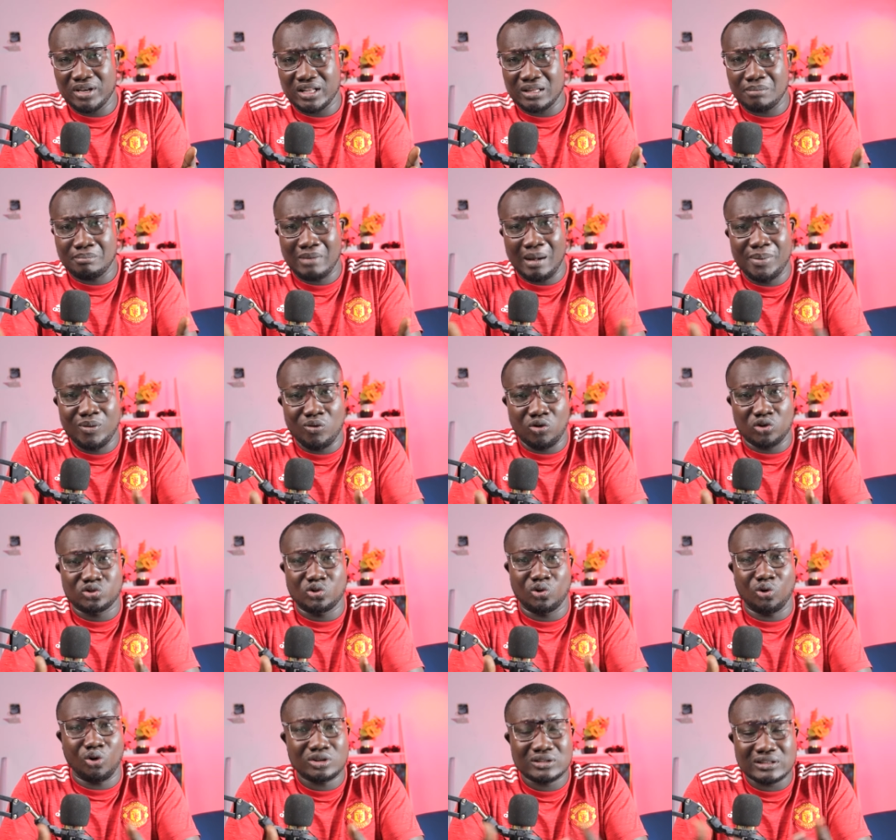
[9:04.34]
Mbappé
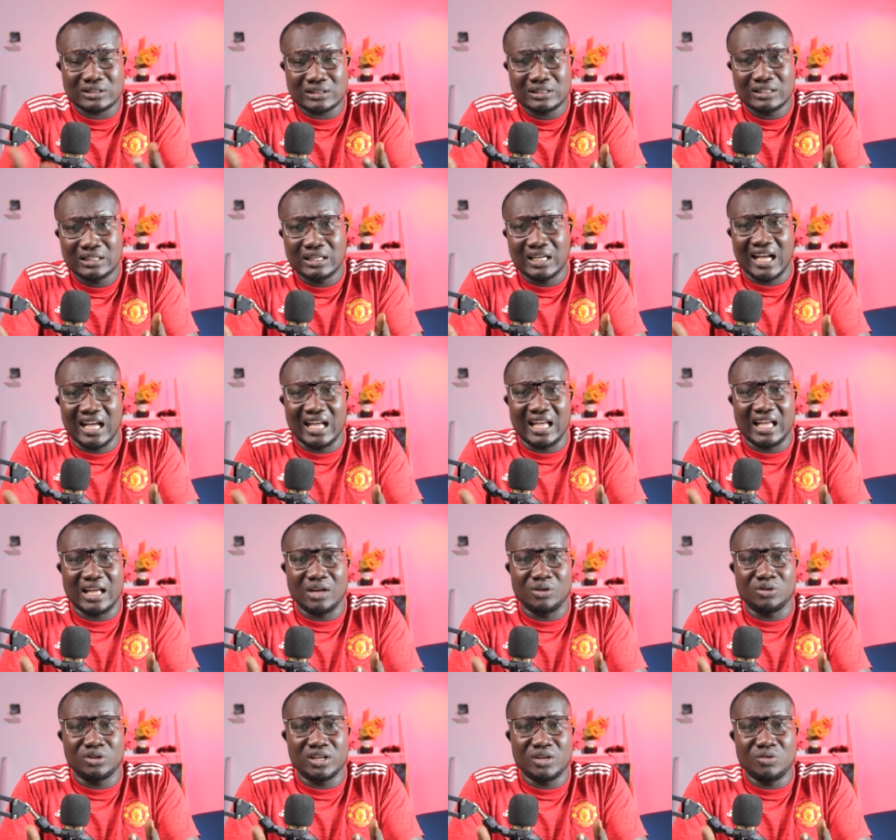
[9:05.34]
was lost. Uh,
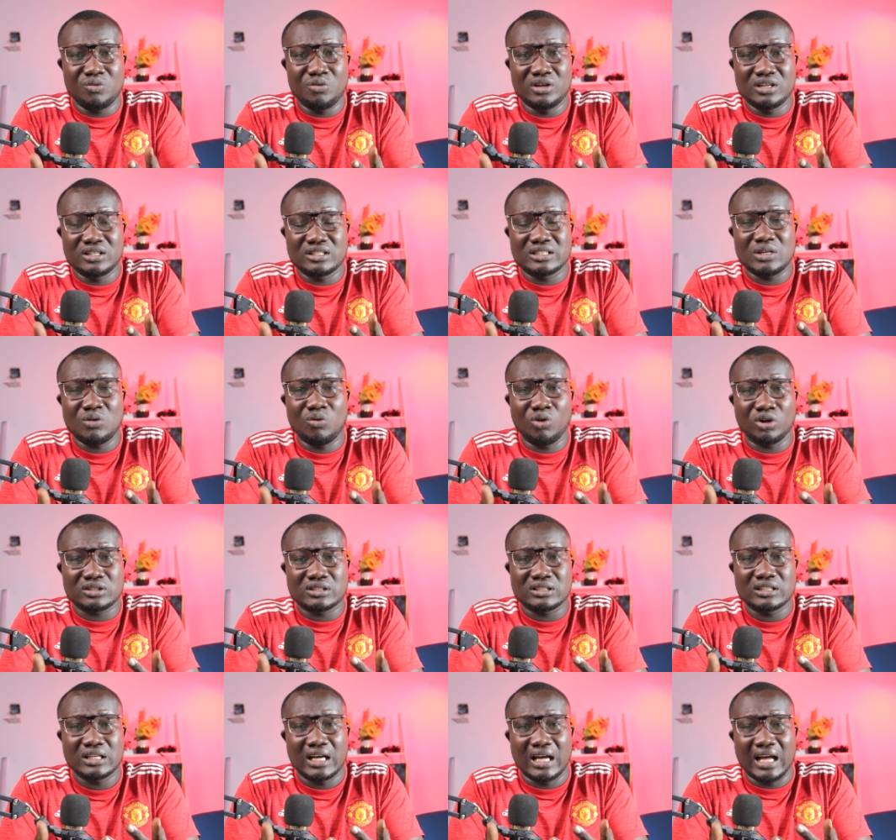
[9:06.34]
you didn't really see
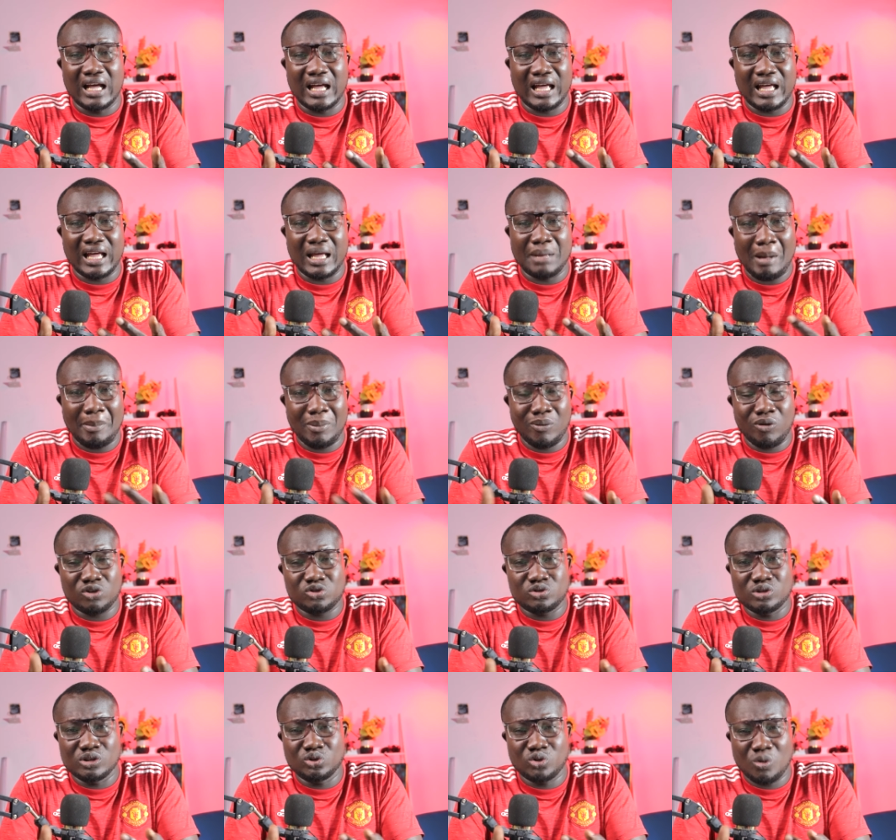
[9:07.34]
what uh, Mbappé
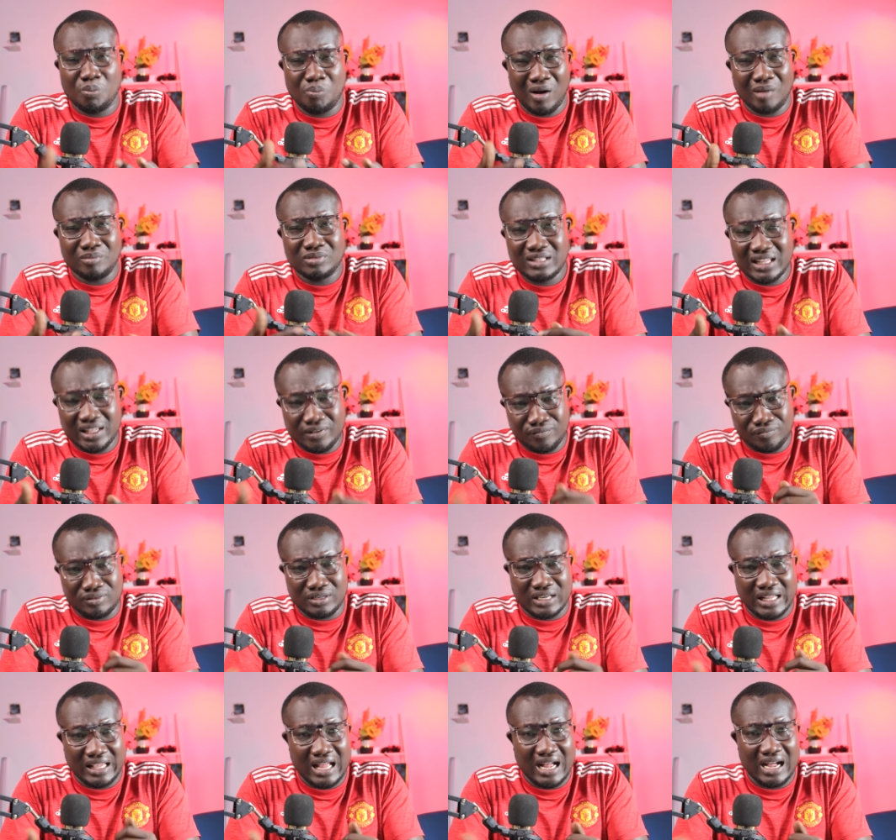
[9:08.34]
was doing. So probably give
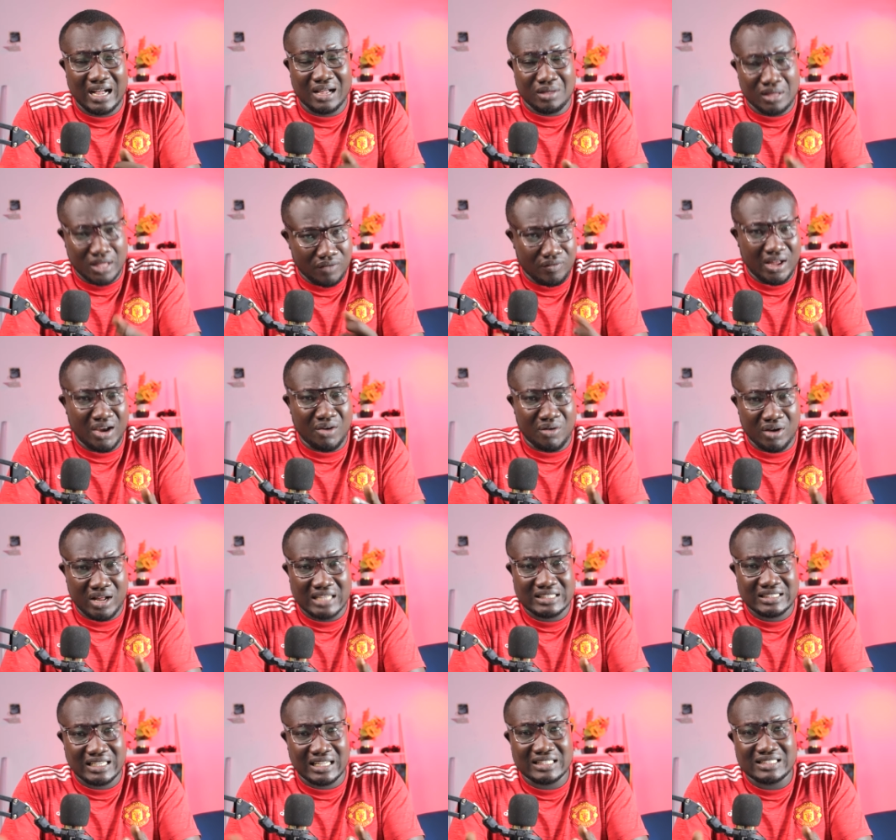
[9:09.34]
the young, give Enric
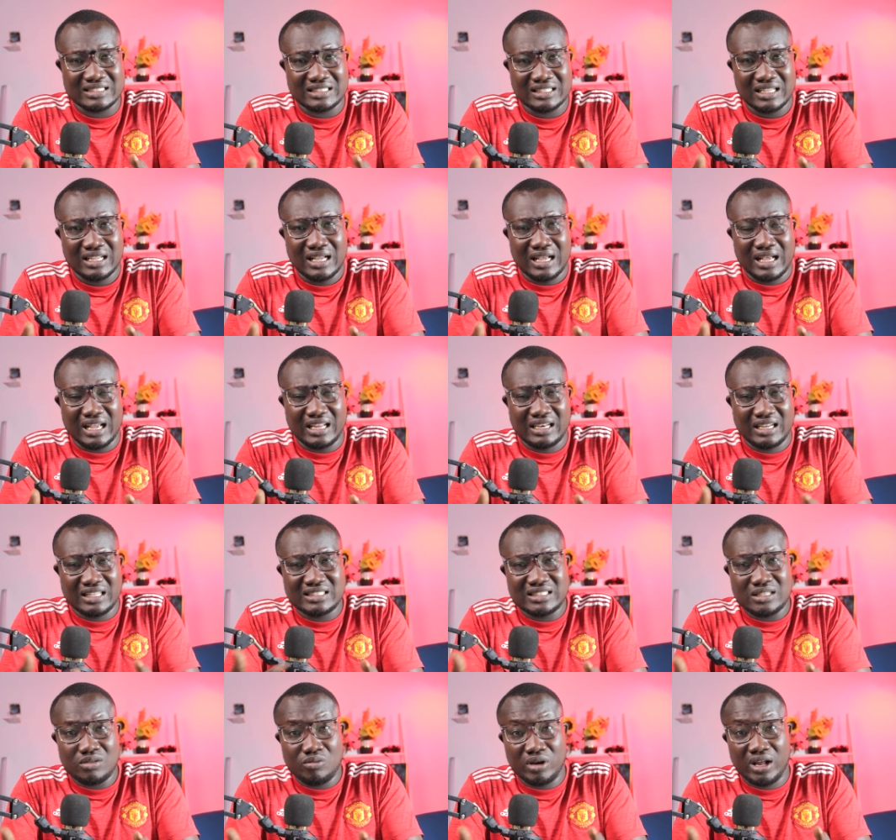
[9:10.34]
a chance and
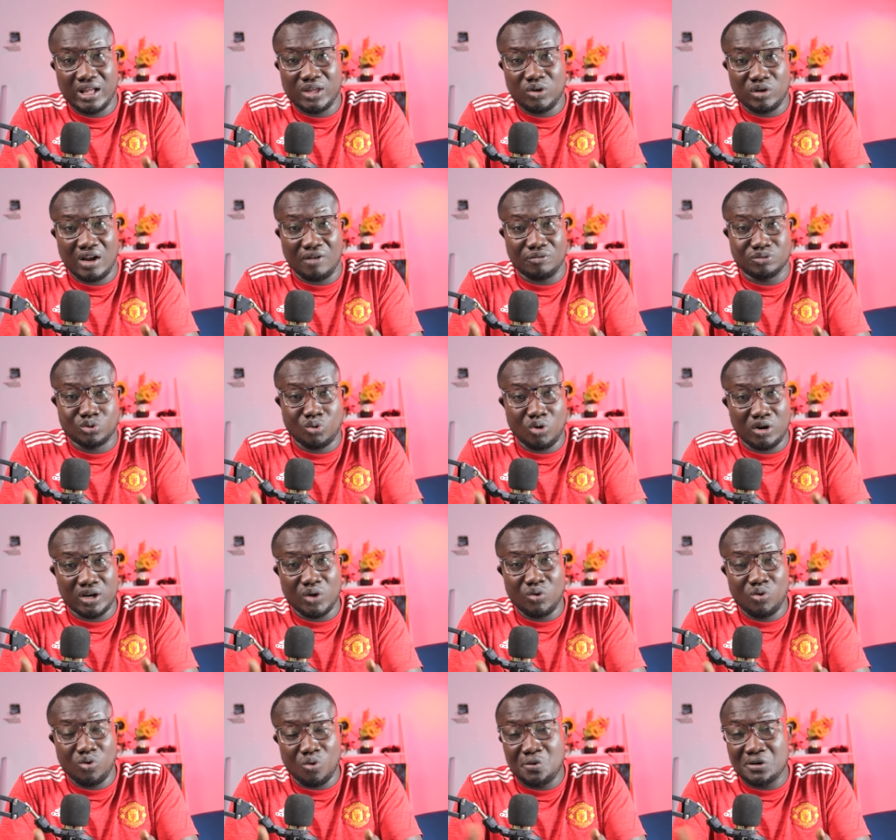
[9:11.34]
let's see whether he could have scored
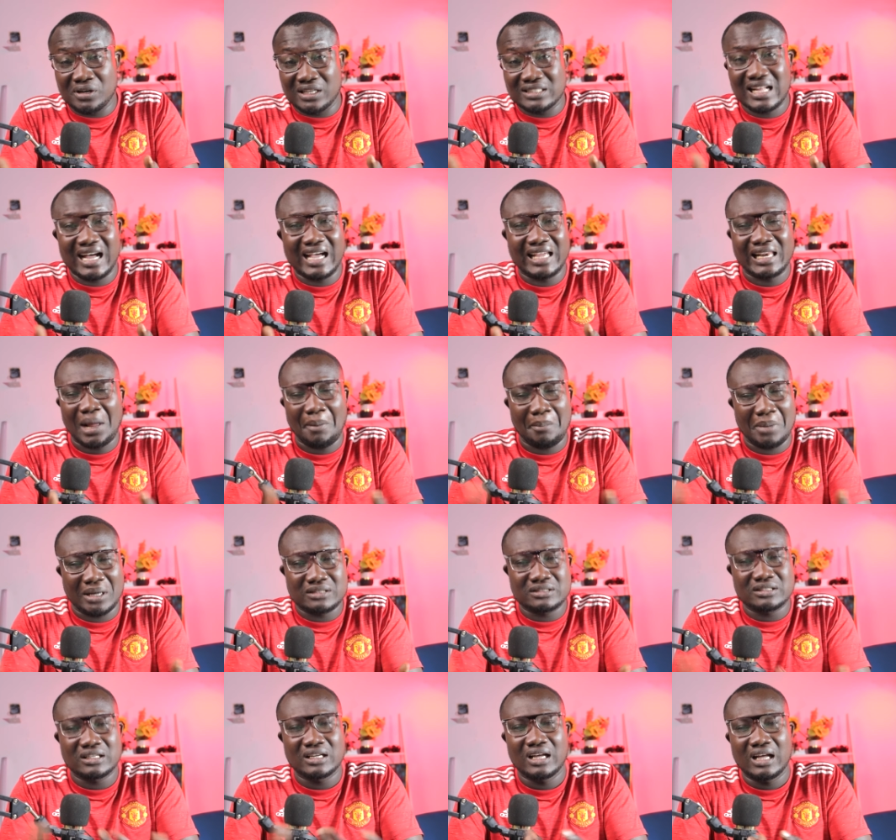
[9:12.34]
a goal in this high line.
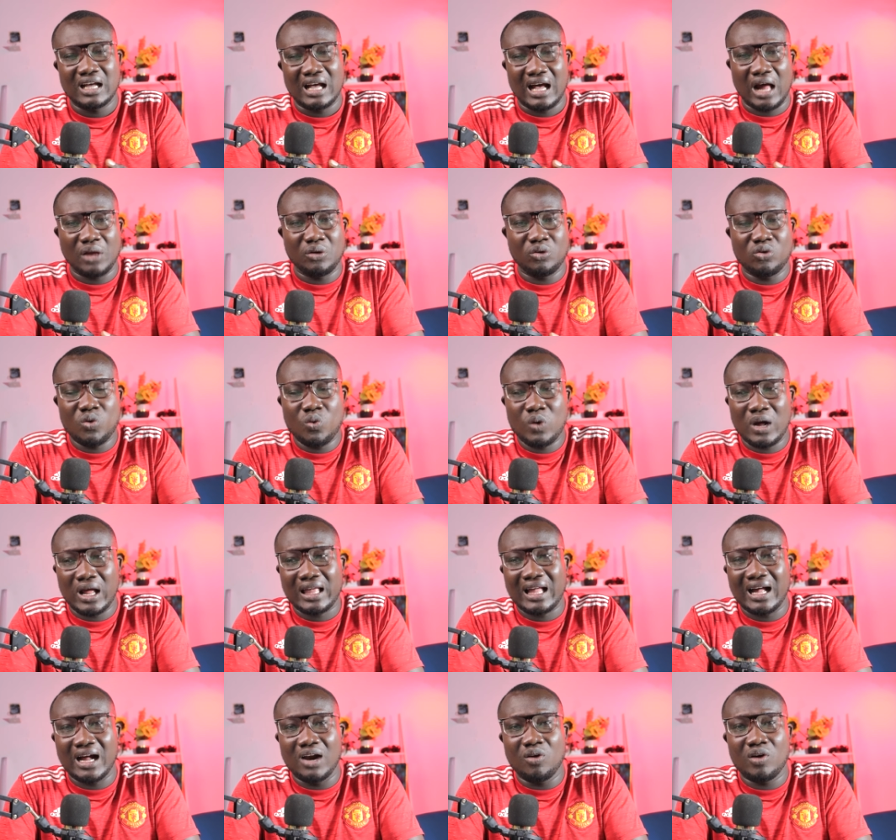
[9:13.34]
But I don't know why
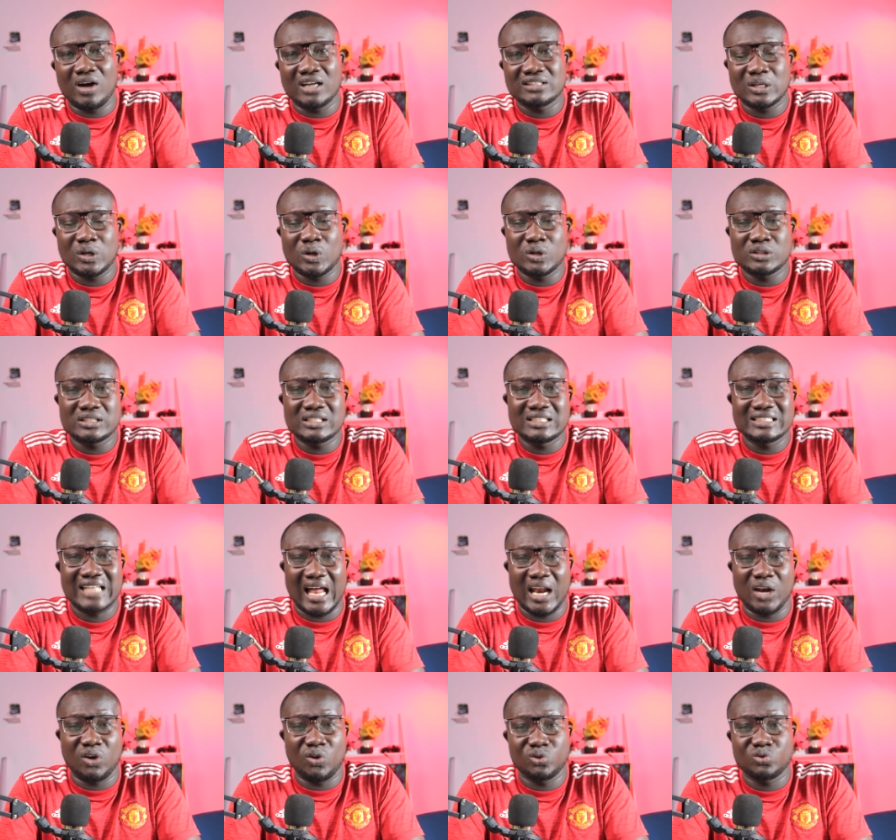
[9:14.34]
Carlo Ancelotti
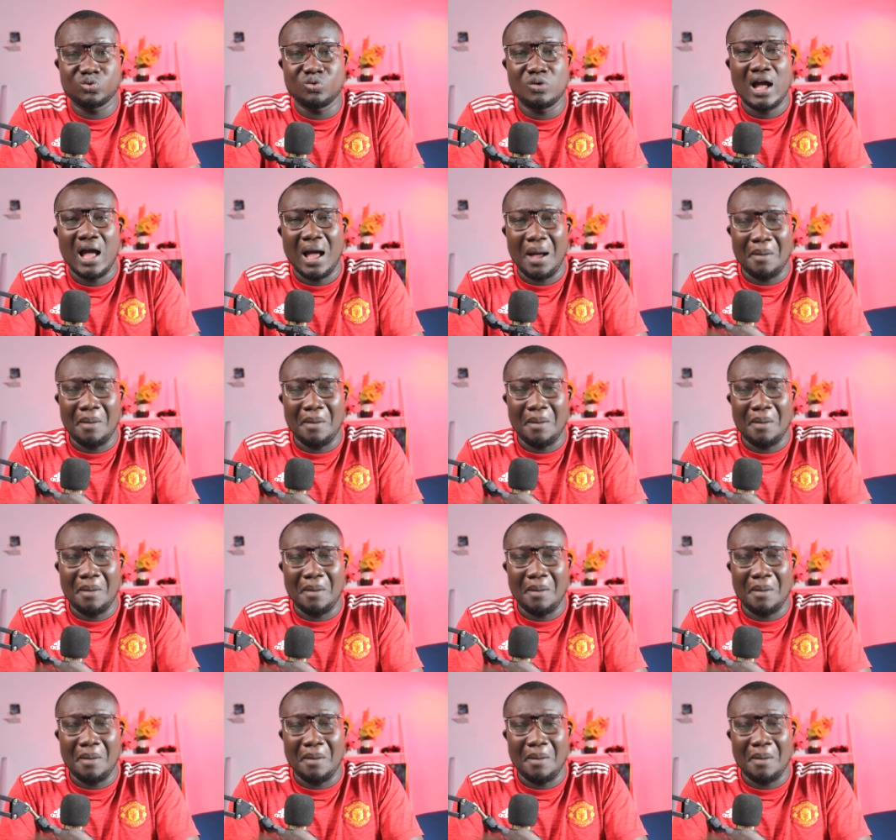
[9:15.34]
decided not to